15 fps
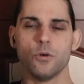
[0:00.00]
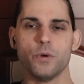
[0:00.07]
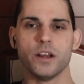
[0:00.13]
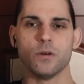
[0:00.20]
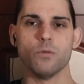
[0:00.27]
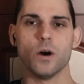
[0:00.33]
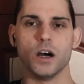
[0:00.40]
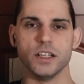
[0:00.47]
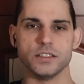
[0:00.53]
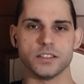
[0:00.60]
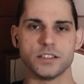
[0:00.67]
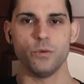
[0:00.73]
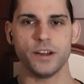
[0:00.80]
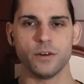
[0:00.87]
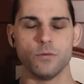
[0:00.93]
we're
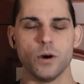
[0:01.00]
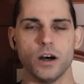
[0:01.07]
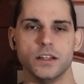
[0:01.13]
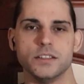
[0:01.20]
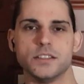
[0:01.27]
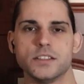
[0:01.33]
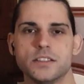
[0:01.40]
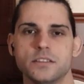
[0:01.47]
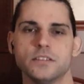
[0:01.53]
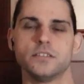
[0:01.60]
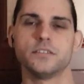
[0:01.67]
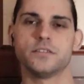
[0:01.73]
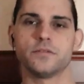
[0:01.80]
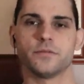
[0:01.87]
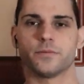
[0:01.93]
the ones.
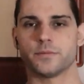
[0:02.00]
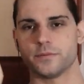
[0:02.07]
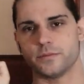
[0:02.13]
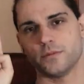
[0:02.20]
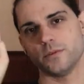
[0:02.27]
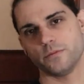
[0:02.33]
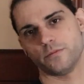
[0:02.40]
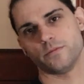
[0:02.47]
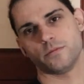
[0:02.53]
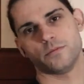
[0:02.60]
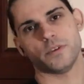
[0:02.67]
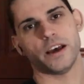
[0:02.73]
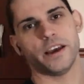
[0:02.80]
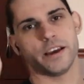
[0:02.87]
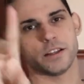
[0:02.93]

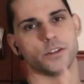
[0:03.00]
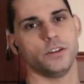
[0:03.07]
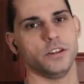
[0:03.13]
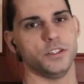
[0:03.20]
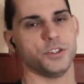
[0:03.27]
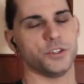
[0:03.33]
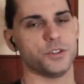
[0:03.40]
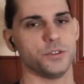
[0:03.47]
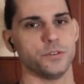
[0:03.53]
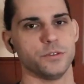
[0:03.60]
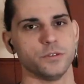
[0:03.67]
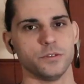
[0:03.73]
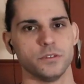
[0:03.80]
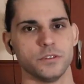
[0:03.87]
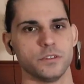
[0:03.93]
I acknowledge
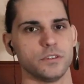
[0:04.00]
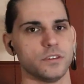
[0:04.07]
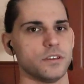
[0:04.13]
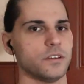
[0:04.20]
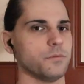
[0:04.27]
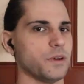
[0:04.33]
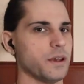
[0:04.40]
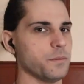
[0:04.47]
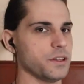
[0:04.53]
you, my